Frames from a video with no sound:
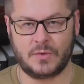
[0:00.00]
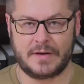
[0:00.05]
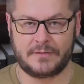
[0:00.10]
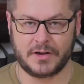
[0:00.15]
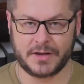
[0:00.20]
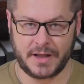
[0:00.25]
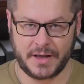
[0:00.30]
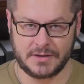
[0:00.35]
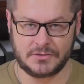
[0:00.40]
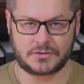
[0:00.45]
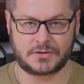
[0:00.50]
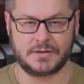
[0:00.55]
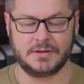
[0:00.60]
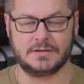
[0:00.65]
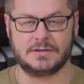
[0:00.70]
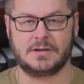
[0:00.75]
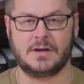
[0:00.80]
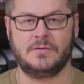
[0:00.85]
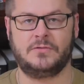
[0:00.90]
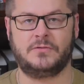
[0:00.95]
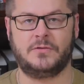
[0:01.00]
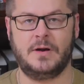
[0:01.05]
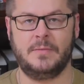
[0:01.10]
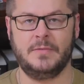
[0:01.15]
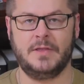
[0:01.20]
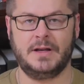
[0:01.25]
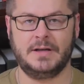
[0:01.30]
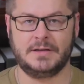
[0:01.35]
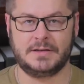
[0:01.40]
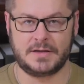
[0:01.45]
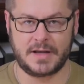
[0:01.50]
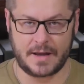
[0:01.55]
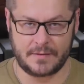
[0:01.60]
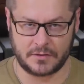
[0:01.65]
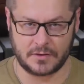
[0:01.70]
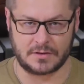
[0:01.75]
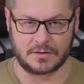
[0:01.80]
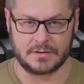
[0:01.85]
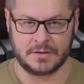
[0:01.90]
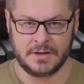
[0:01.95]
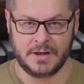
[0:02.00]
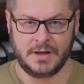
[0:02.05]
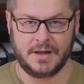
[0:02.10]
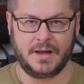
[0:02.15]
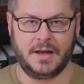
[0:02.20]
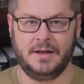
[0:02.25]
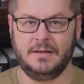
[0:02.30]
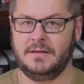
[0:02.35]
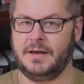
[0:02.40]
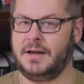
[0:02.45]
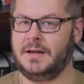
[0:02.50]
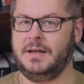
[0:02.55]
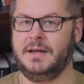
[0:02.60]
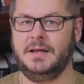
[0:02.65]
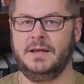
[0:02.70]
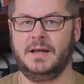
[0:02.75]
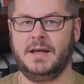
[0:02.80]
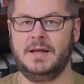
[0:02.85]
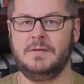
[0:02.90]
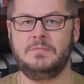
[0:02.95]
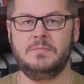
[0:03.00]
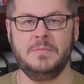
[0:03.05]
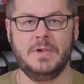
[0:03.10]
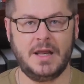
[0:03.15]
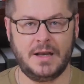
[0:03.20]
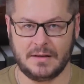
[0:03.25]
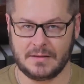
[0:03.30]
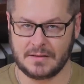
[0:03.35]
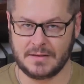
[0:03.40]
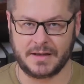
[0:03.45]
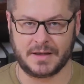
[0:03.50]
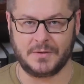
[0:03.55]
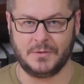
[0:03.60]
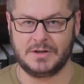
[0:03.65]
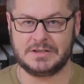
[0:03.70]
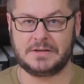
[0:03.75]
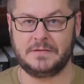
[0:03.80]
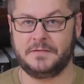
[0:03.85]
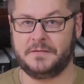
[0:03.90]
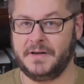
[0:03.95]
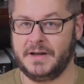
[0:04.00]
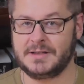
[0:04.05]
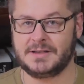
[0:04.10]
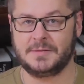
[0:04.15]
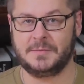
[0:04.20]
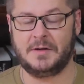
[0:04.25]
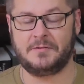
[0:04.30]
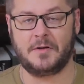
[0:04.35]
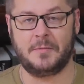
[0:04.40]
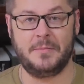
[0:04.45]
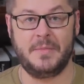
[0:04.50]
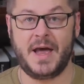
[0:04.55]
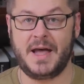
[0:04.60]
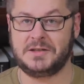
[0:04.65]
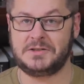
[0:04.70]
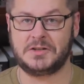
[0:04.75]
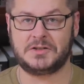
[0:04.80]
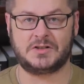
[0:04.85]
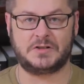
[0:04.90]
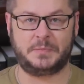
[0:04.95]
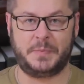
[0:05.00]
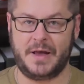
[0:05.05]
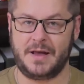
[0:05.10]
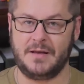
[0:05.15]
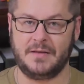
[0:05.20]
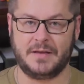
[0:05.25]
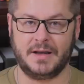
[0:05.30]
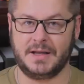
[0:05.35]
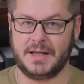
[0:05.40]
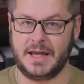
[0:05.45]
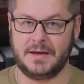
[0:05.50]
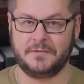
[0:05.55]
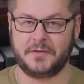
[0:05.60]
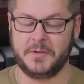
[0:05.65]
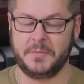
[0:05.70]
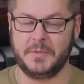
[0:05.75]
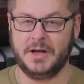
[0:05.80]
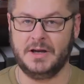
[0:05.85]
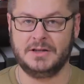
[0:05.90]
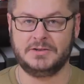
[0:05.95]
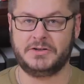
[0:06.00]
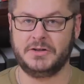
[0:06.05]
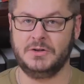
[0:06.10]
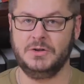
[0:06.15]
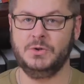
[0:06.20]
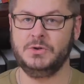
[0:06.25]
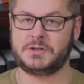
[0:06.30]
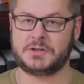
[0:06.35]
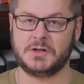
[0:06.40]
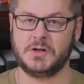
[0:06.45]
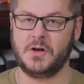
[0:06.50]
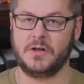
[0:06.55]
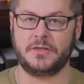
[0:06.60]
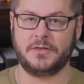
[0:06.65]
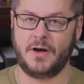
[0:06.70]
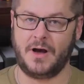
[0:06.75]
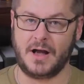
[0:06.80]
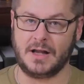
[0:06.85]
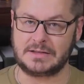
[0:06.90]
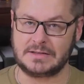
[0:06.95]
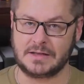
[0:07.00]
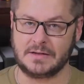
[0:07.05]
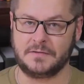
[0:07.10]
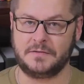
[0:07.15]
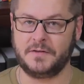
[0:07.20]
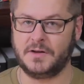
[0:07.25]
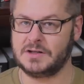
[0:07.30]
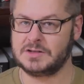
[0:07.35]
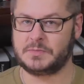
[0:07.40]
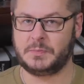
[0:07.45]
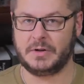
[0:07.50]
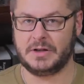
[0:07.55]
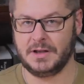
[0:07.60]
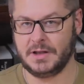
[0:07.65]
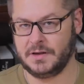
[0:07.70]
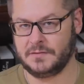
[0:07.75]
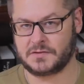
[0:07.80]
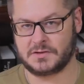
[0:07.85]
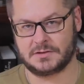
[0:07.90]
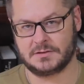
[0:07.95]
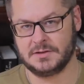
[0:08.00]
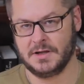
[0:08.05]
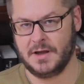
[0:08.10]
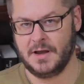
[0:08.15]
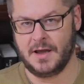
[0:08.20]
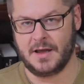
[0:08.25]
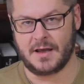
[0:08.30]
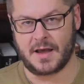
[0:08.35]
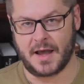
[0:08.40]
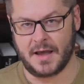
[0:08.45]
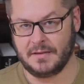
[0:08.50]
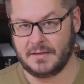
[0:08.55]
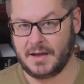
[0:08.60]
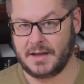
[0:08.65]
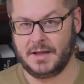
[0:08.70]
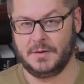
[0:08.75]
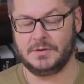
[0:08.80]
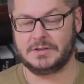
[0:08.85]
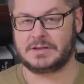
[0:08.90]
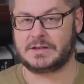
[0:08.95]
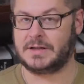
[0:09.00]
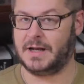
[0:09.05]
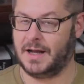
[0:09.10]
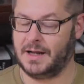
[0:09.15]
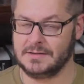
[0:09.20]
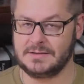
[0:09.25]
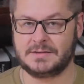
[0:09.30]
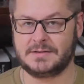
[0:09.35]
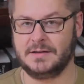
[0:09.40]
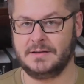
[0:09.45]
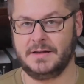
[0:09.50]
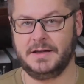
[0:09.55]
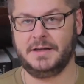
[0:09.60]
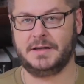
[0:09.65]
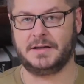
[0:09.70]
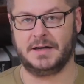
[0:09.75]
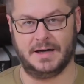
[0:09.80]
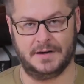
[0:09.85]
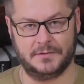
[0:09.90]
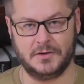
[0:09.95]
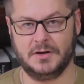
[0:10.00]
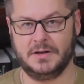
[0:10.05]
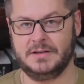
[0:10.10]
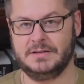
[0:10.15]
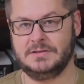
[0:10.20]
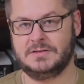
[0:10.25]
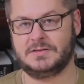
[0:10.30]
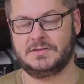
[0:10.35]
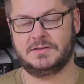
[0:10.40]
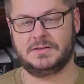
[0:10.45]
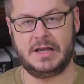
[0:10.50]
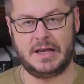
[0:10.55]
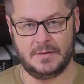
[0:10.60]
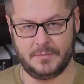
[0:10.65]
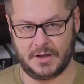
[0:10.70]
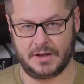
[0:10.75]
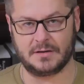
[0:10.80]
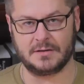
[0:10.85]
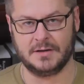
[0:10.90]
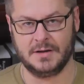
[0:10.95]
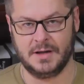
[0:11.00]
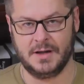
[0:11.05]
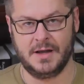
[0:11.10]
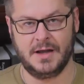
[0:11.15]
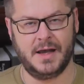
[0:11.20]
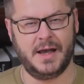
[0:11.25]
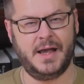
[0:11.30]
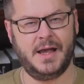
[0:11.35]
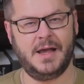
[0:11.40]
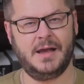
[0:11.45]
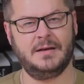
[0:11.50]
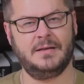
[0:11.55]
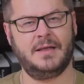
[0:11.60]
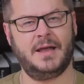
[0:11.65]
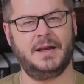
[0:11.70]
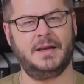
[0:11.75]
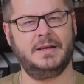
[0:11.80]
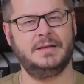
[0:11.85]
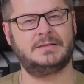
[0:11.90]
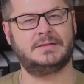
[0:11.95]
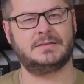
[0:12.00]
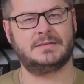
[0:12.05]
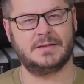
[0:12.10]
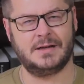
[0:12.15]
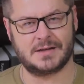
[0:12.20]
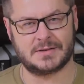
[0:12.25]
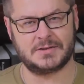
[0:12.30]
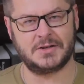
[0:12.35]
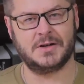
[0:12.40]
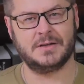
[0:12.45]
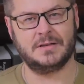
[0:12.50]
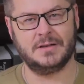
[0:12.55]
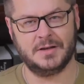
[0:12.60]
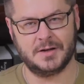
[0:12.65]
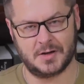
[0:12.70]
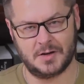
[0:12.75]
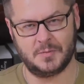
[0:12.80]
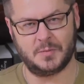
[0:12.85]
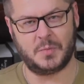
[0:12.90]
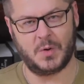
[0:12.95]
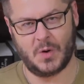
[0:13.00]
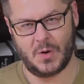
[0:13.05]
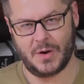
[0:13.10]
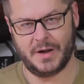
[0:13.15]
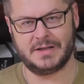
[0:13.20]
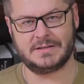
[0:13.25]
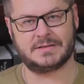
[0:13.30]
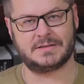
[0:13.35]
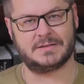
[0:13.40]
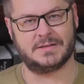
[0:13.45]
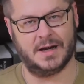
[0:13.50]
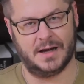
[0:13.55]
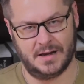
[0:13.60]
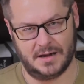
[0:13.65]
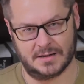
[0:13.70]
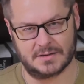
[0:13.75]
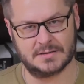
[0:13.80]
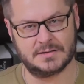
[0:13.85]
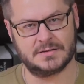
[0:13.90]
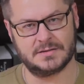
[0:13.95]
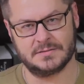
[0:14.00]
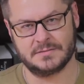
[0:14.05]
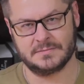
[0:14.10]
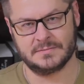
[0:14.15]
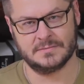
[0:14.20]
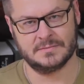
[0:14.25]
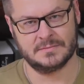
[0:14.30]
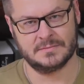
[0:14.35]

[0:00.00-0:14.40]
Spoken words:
revelations from the devil, and that he admittedly was a victim of a magic spell that gave him delusional thoughts and false beliefs, and that he was constantly covered in semen, and that he sucked on little boys' tongues.